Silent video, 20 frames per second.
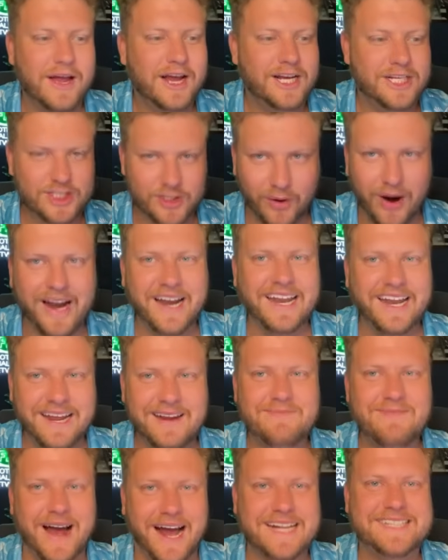So I need
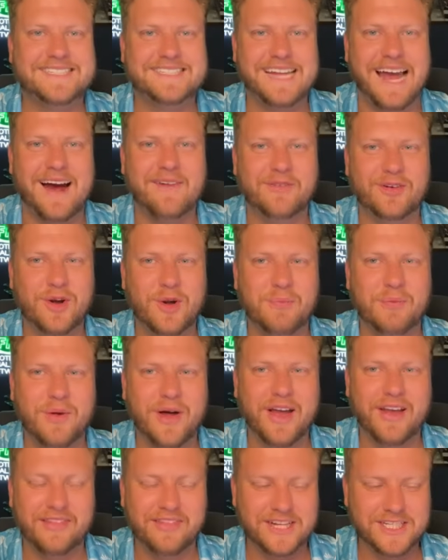Matt Stafford to
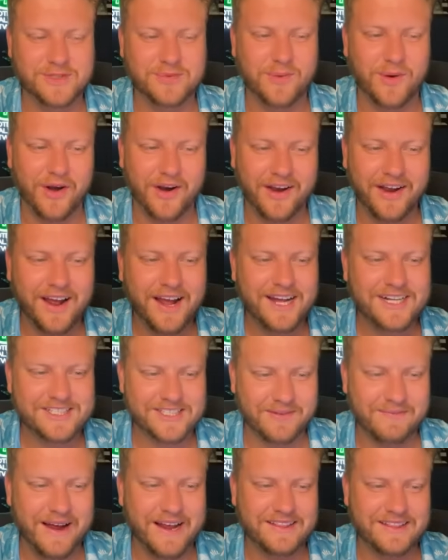play in this one to
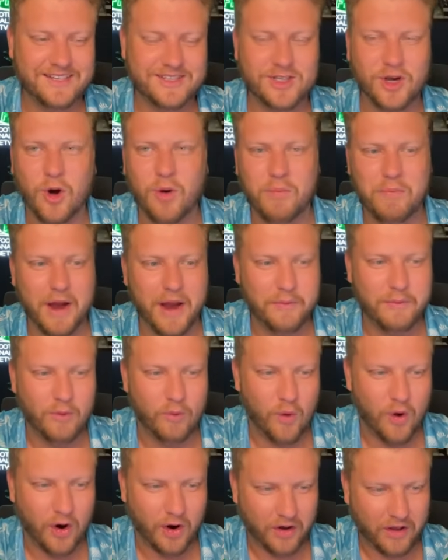make this whole baby
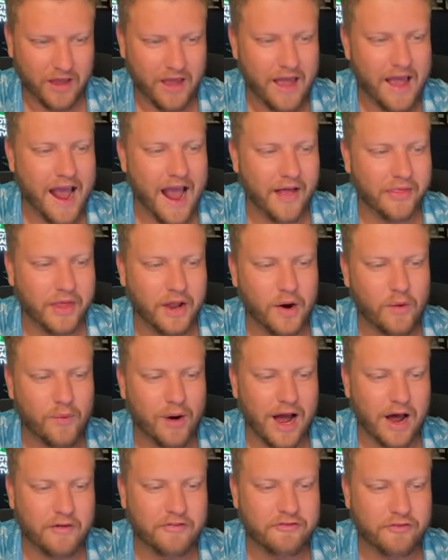work. And then in
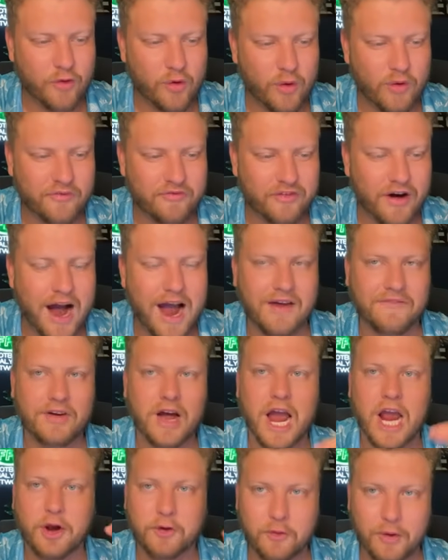round 4 and 5,
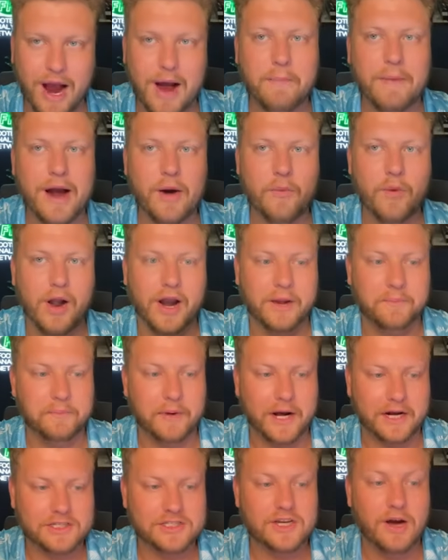I grabbed my running
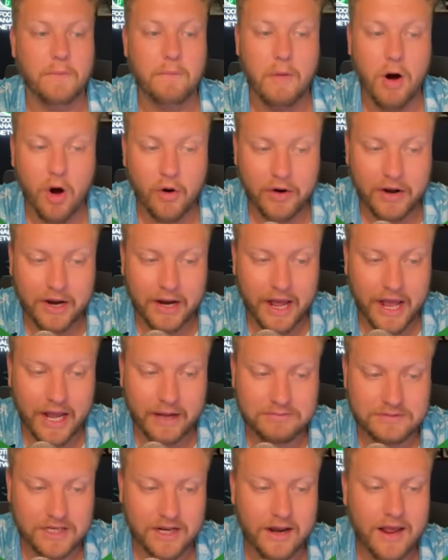backs, Amari
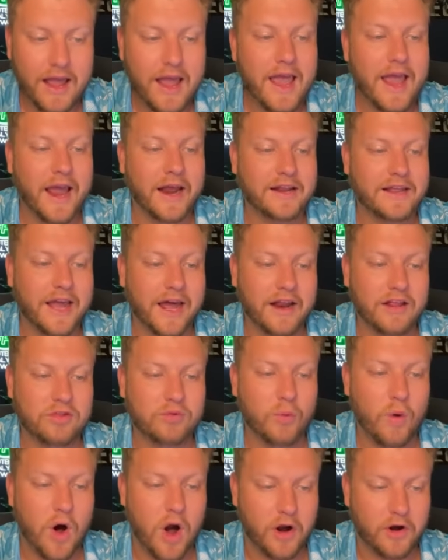Hampton and Kenneth
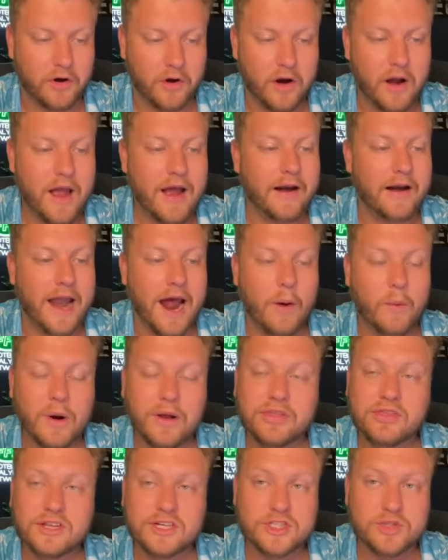Walker. Now
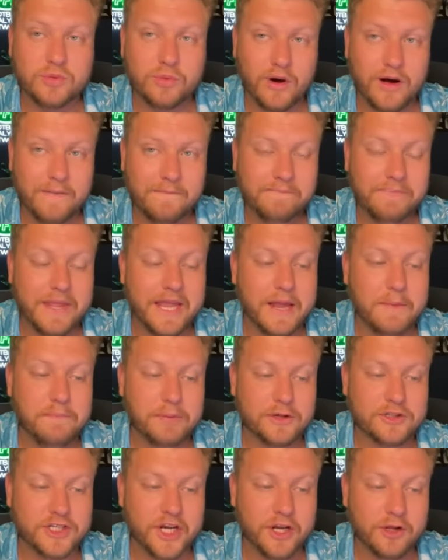with this one in
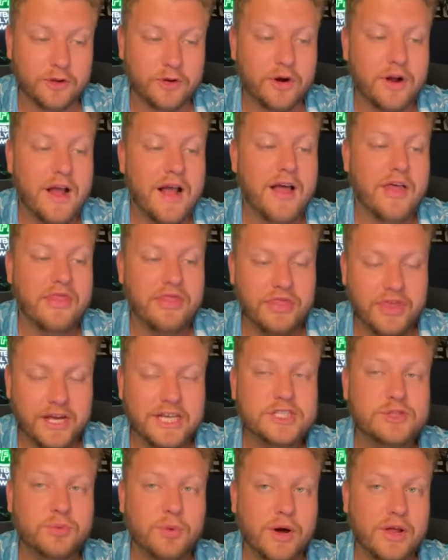particular,
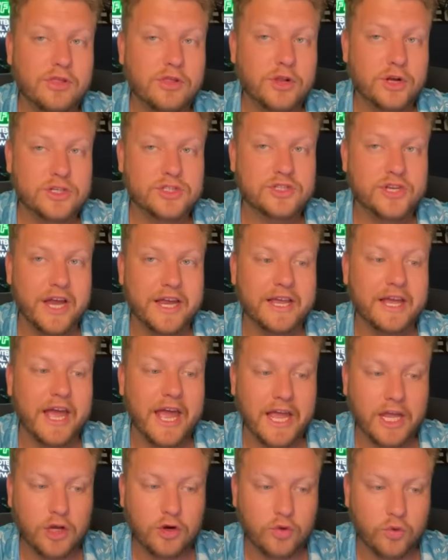this one looks like a
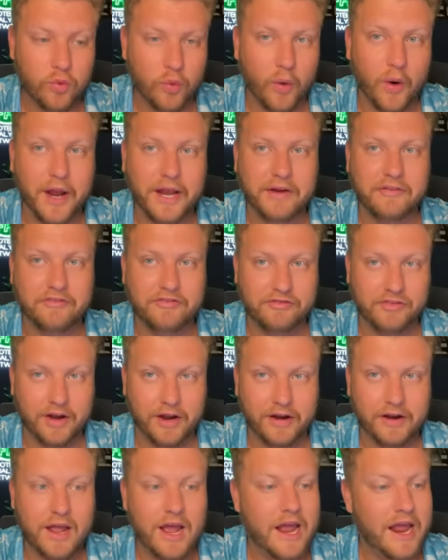great
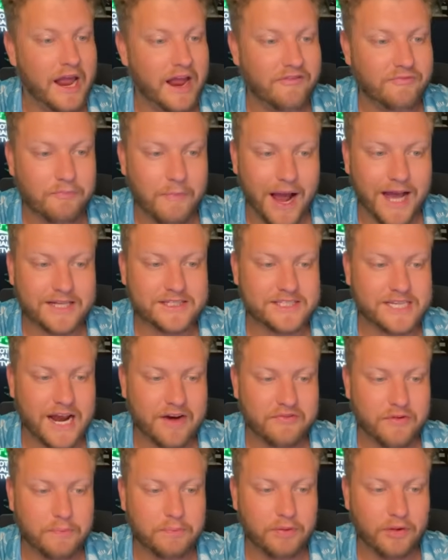fit. If Matt
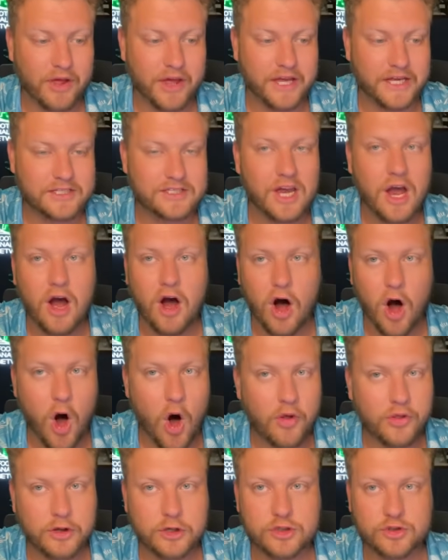Stafford plays,
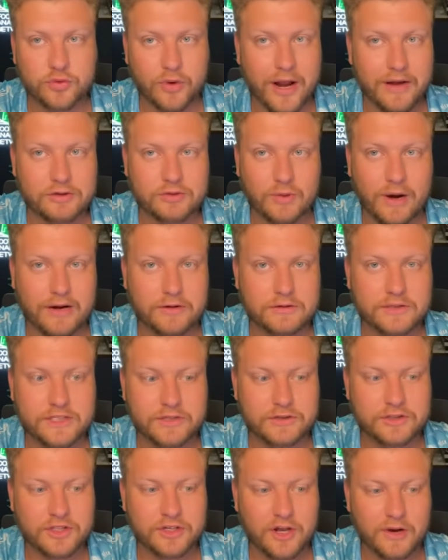all those Rams wide
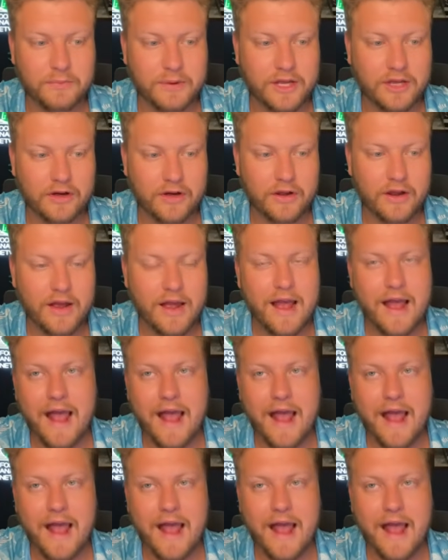receivers are going to be good.